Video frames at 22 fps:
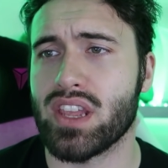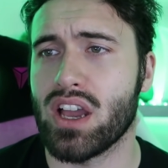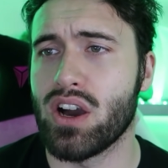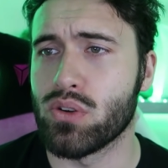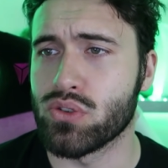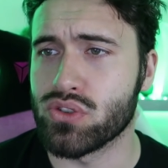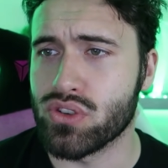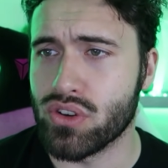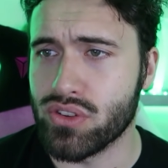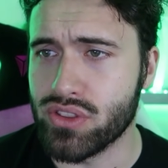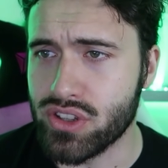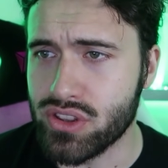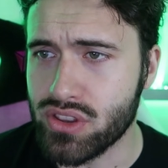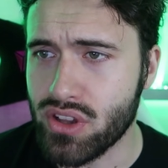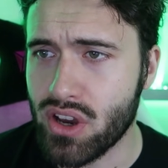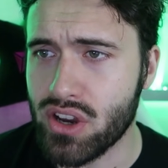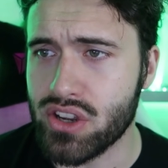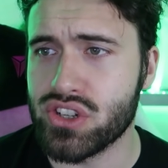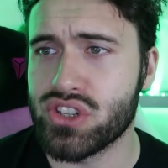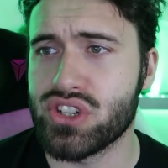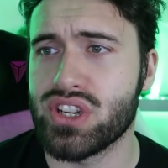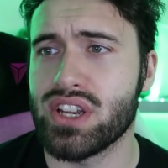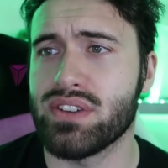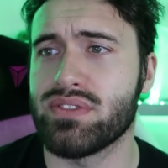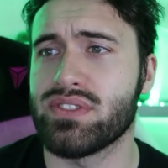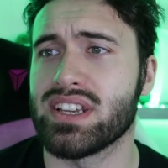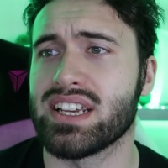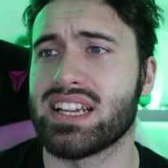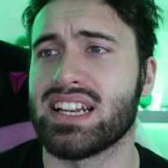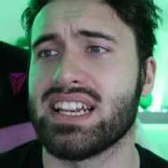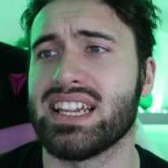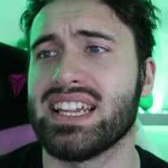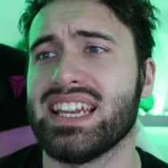I was on the night shift
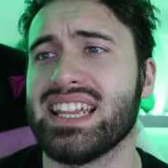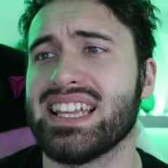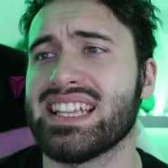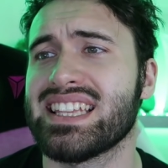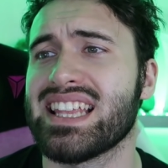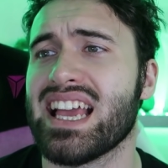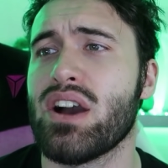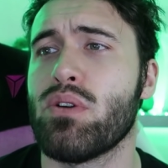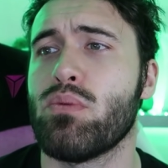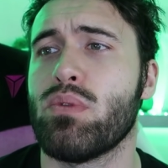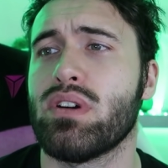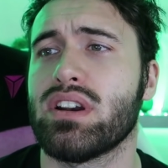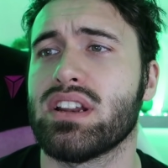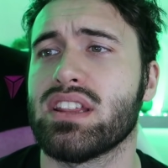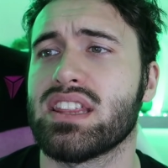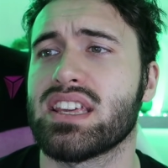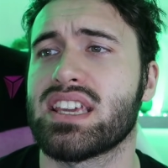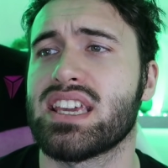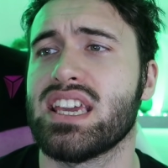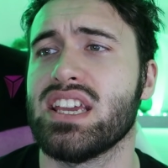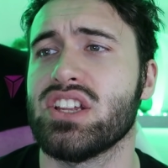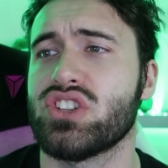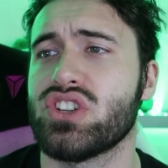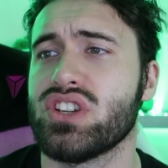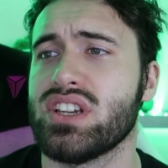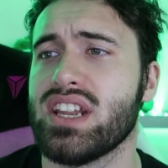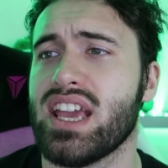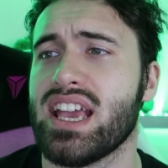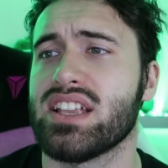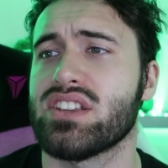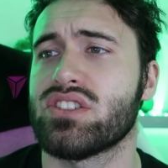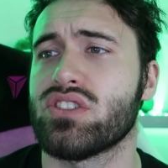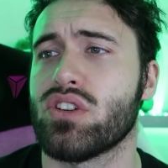and cleaning down one of the
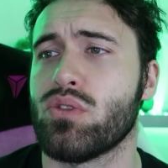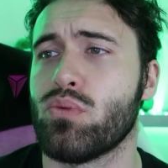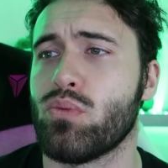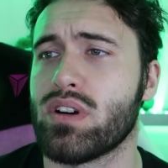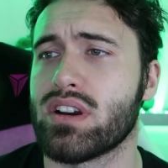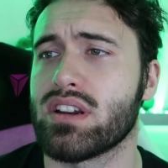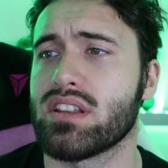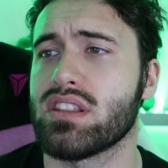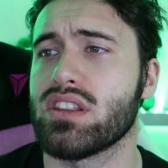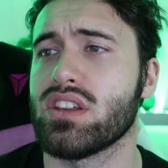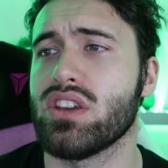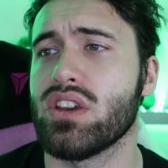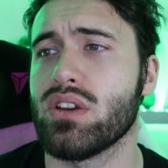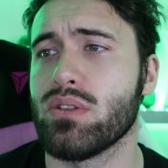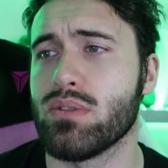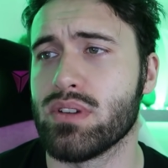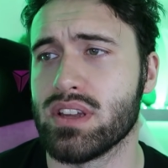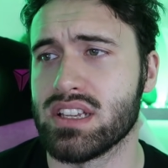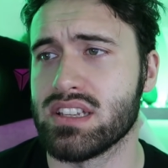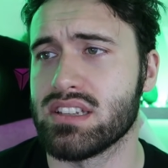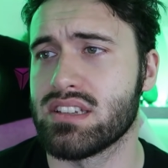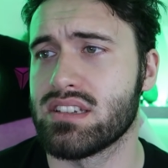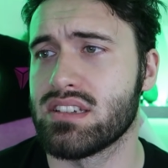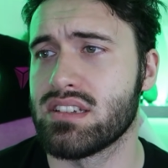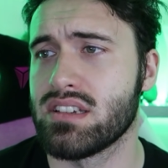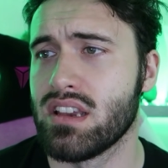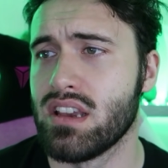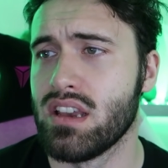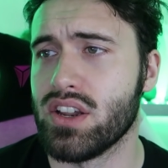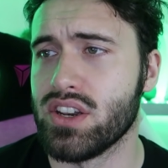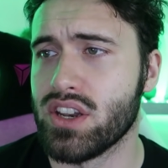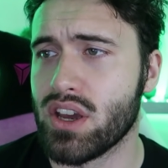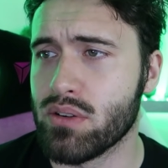kitchenettes on one of the units.
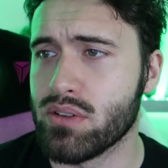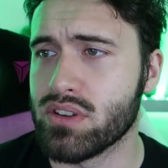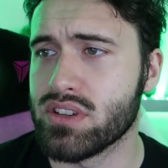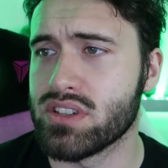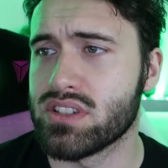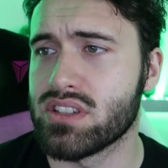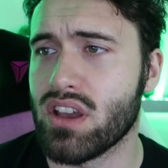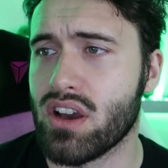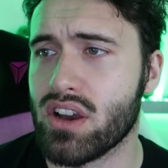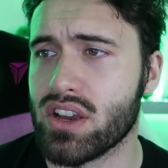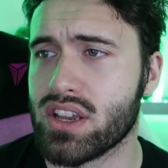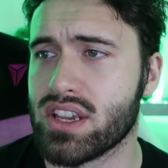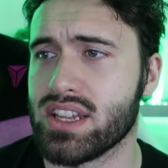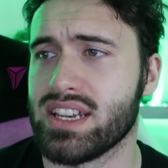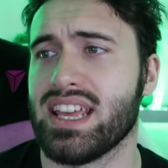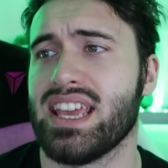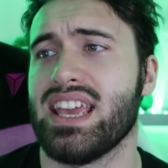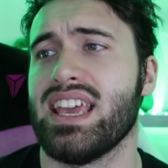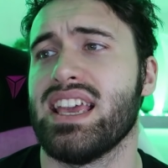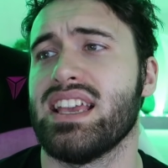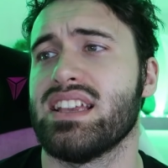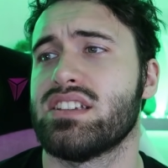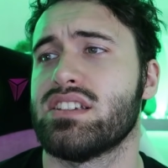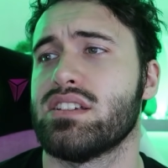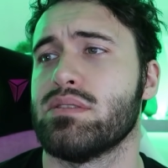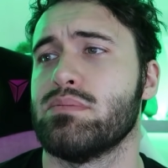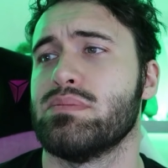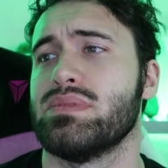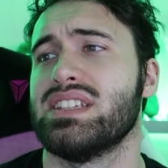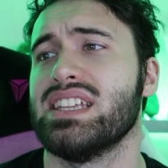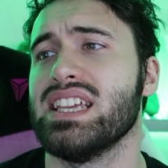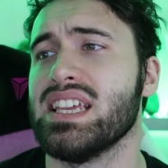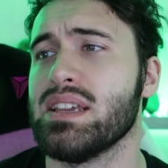I noticed that I could hear
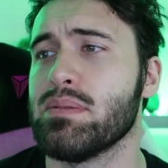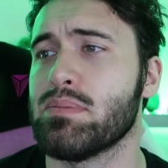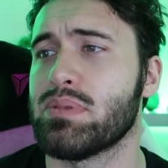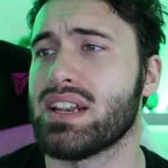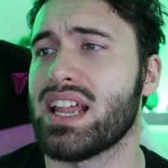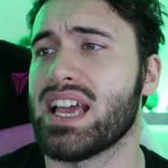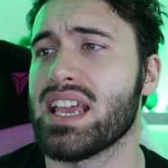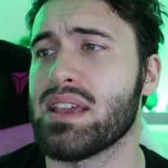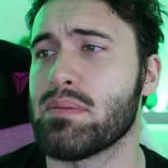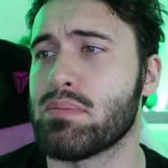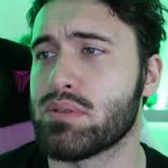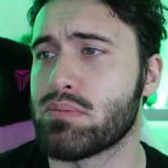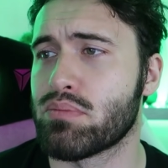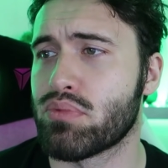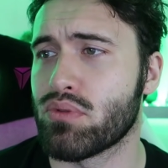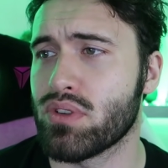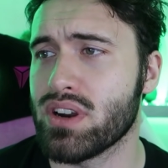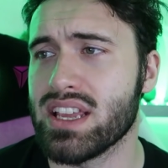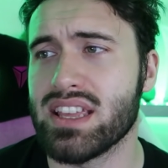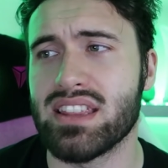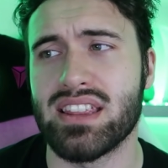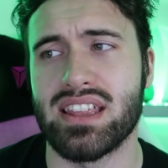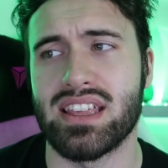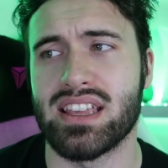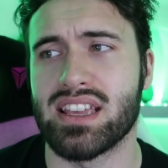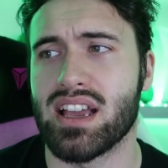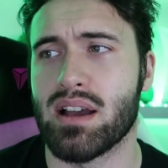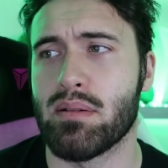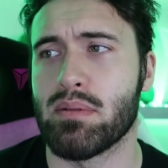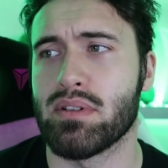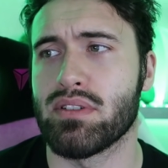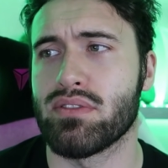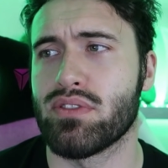some deep labored breathing
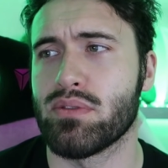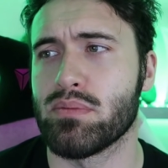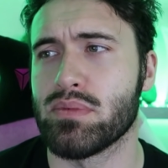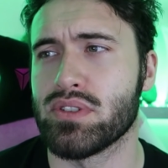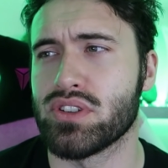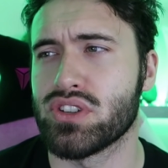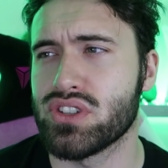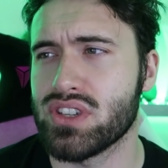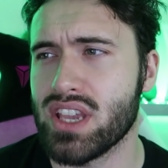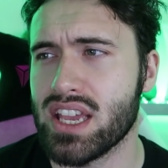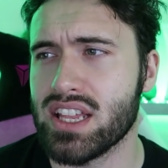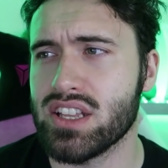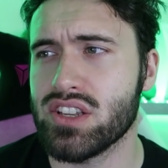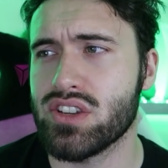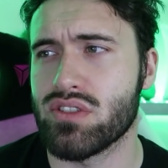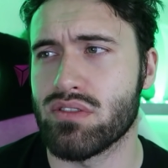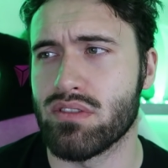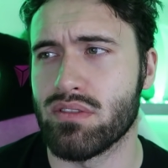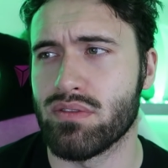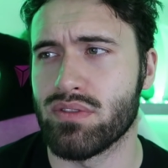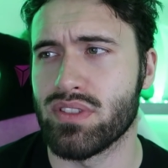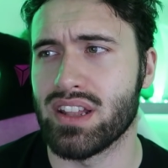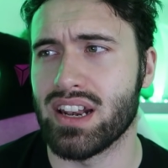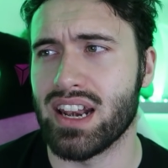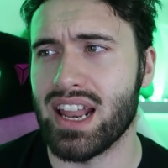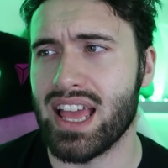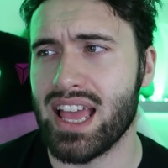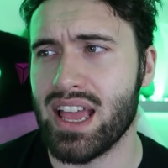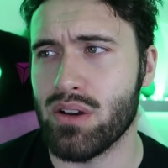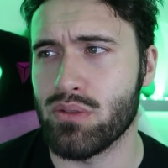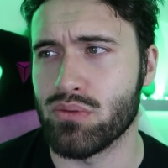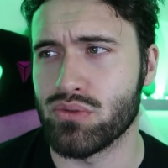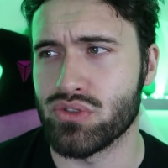coming from the center of the
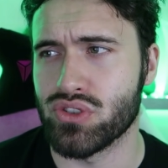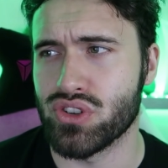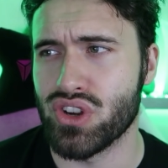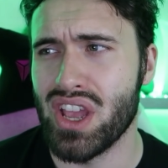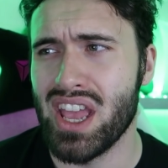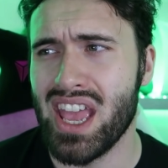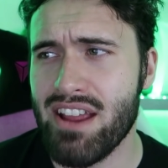lounge.